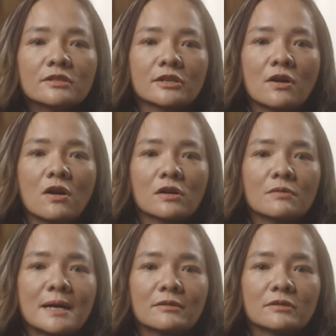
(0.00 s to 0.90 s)
even
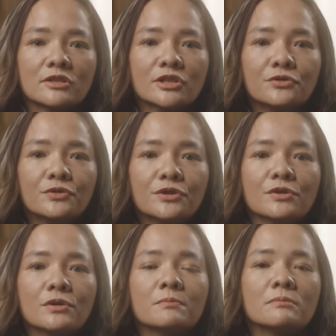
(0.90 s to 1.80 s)
corporate
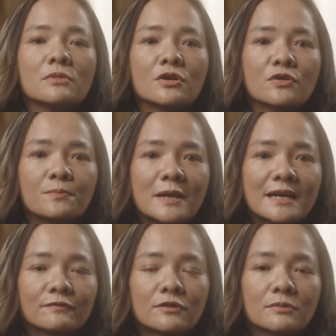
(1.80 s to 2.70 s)
videos and about
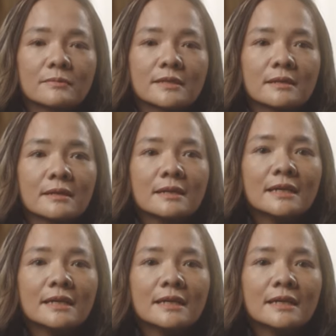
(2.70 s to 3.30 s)
us style content.